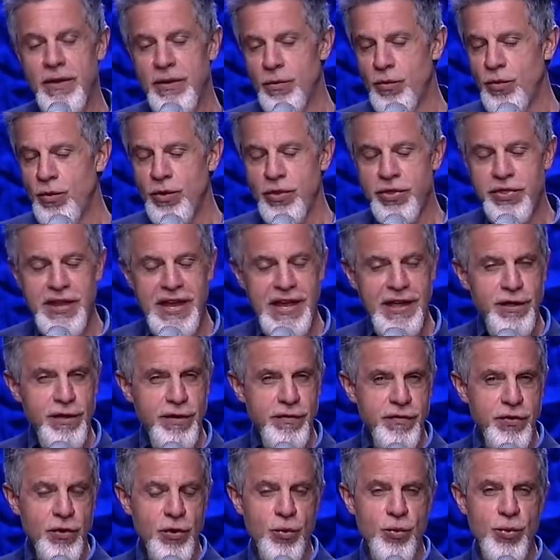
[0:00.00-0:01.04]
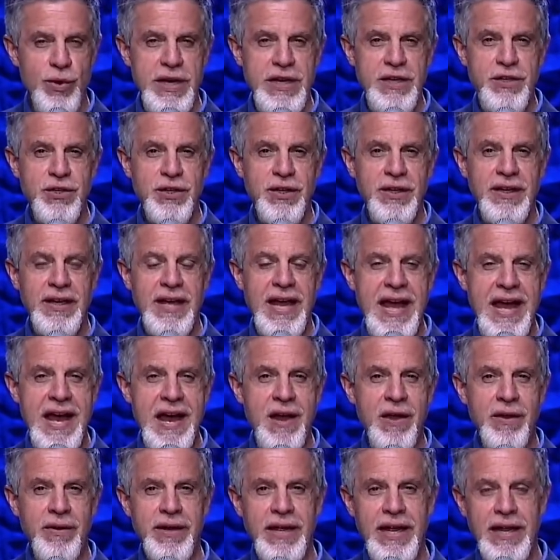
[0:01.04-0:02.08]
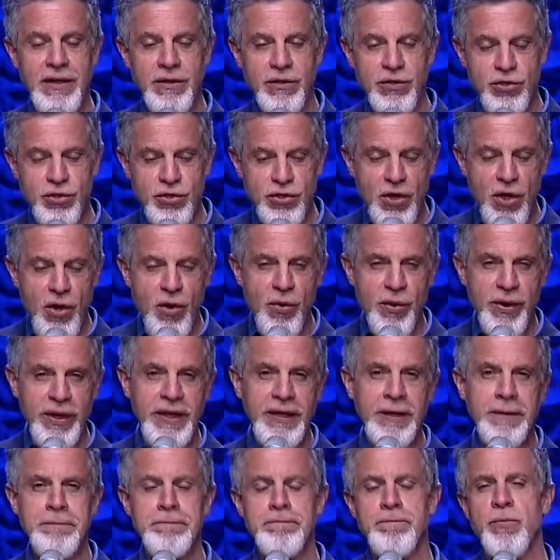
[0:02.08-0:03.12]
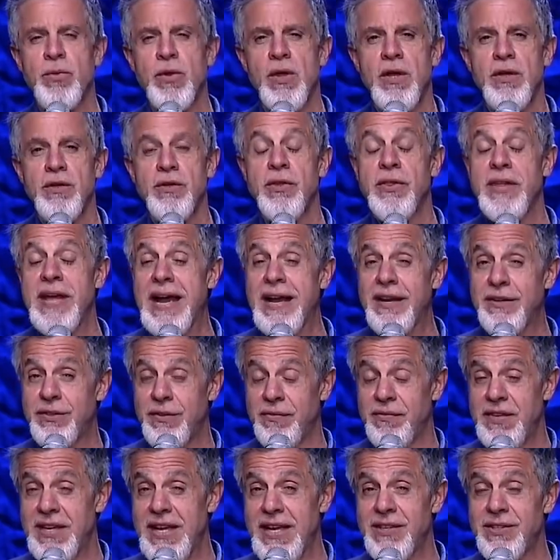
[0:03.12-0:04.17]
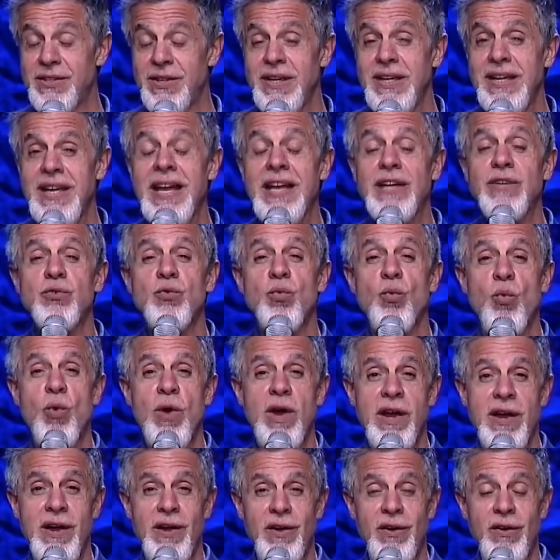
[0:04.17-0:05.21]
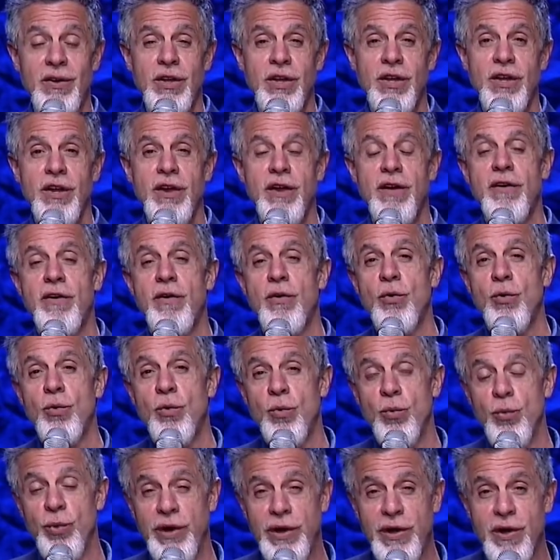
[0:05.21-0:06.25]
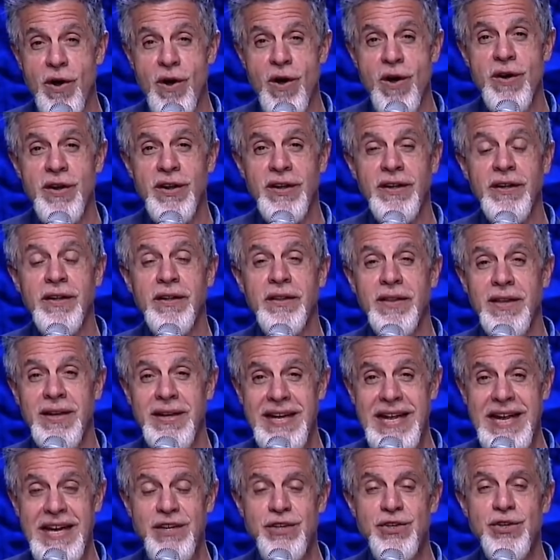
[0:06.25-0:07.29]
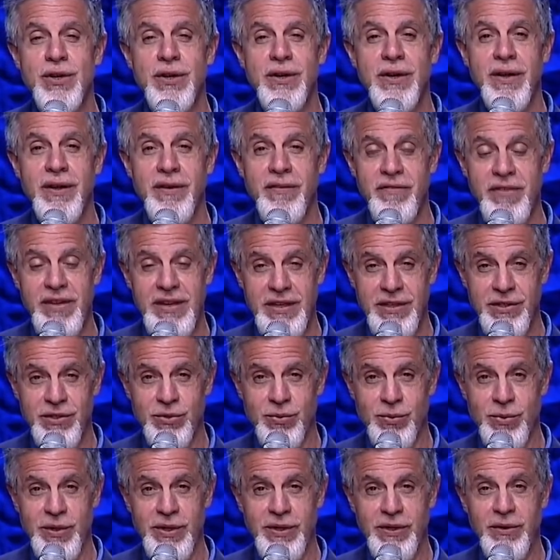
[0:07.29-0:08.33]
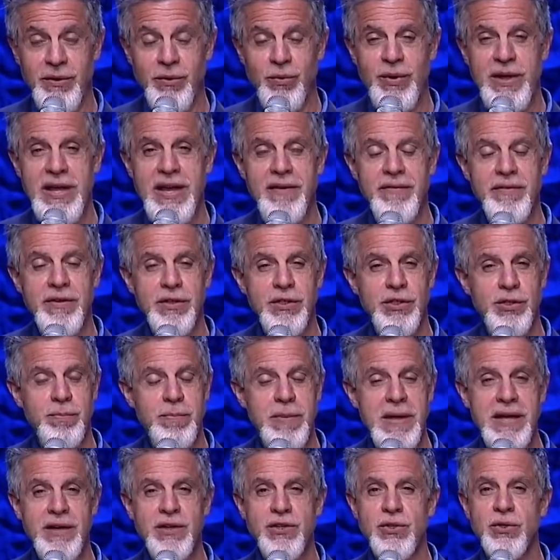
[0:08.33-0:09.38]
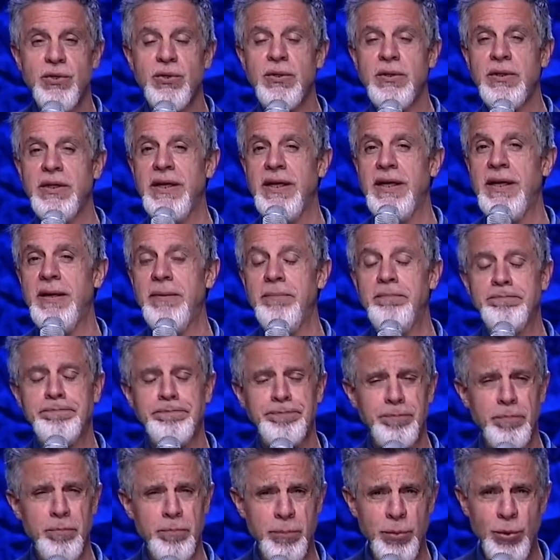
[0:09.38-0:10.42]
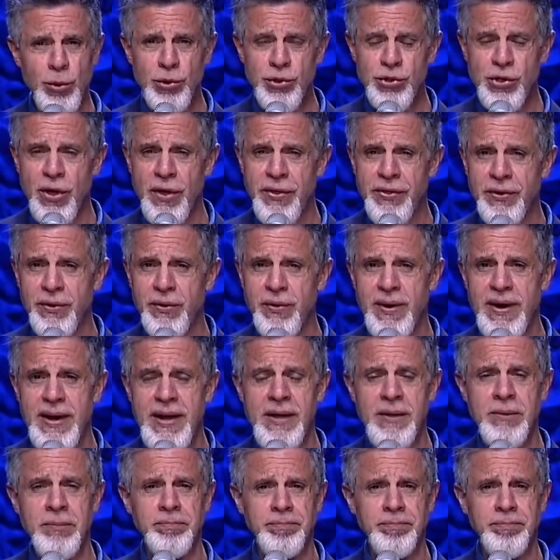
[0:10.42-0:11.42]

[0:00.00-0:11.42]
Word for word: thank you for reaching out and sowing to the House of Destiny as well regarding the nation of Israel. We have a special boots on the ground